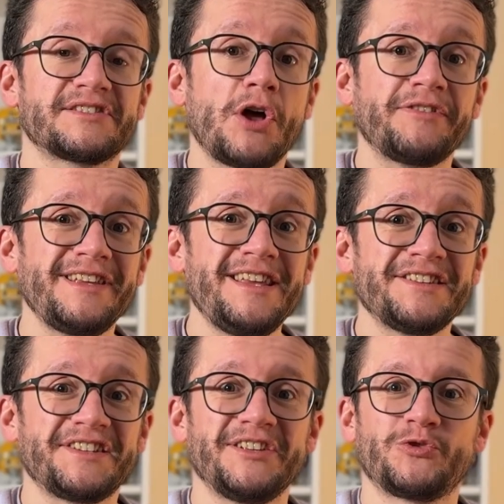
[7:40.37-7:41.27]
not
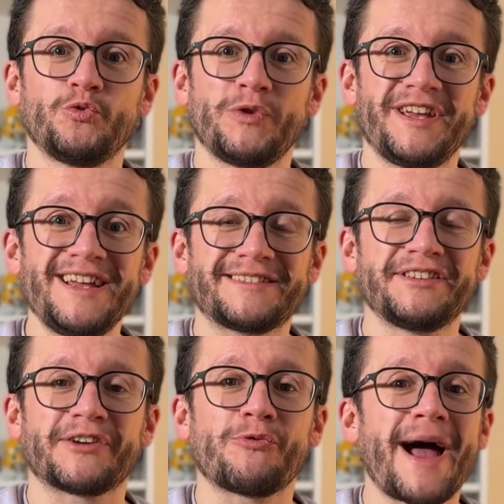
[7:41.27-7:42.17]
easy to hit
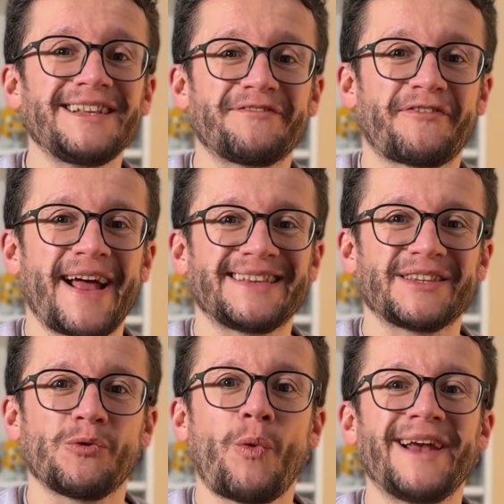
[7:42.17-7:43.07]
the right
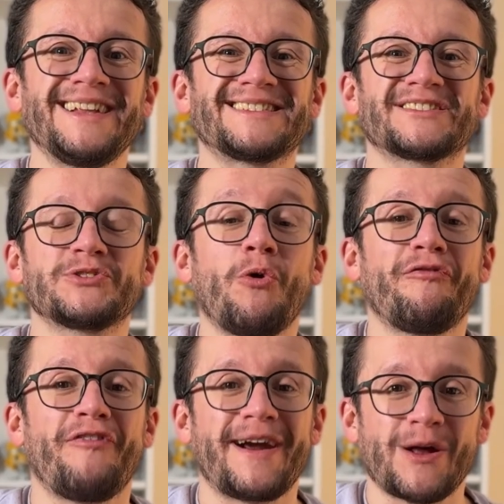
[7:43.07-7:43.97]
fret while it's so
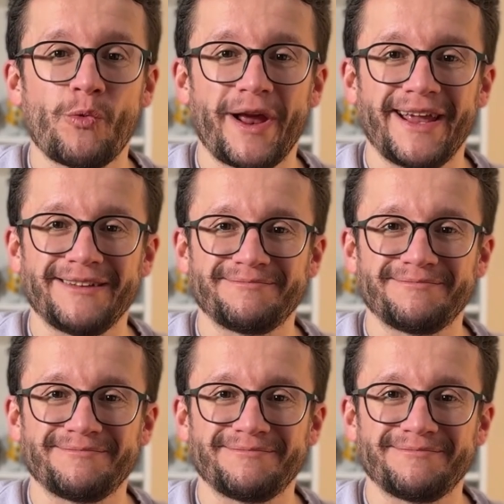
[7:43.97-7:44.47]
far away,